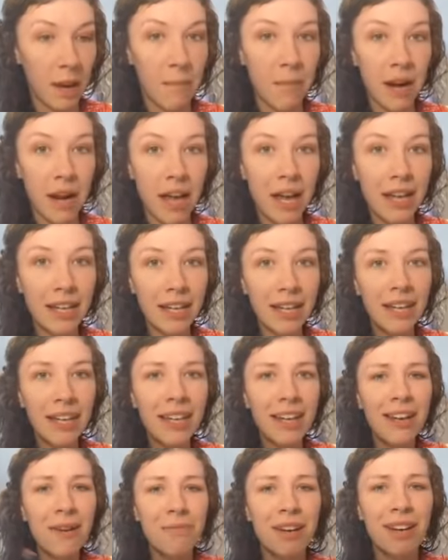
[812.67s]
I'm liking
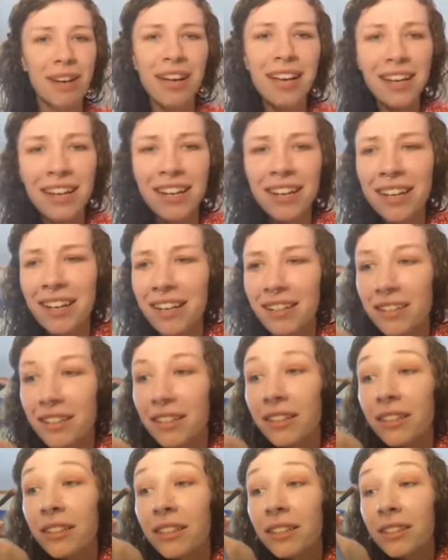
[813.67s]
it, I'm liking
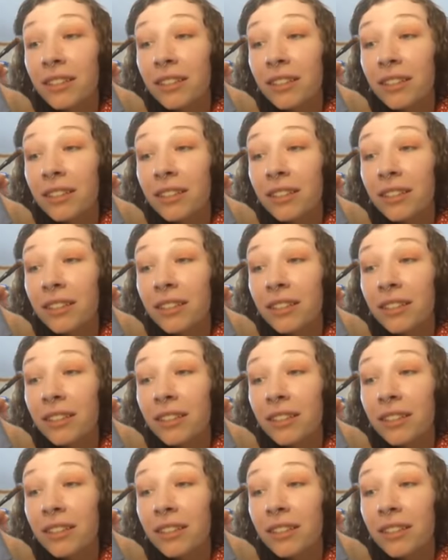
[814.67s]
it.